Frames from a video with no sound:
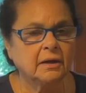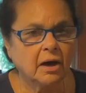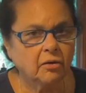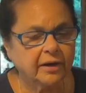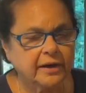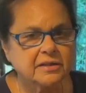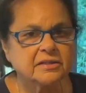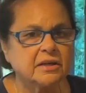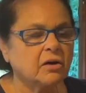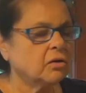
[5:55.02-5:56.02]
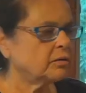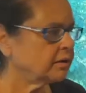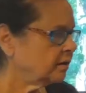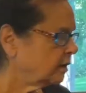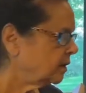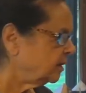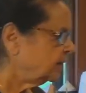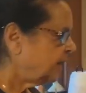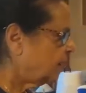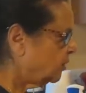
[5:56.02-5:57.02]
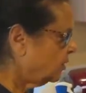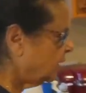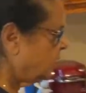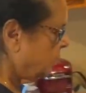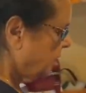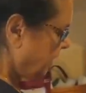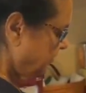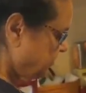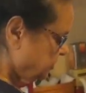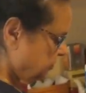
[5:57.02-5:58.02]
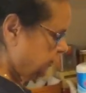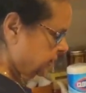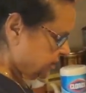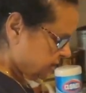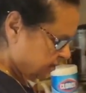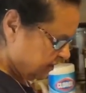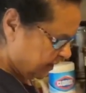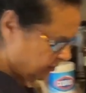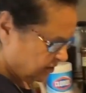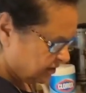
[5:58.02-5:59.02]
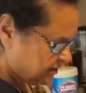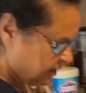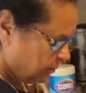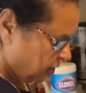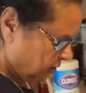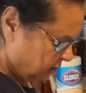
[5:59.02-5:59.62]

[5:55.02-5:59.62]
Okay, so now I've turned this down to simmer.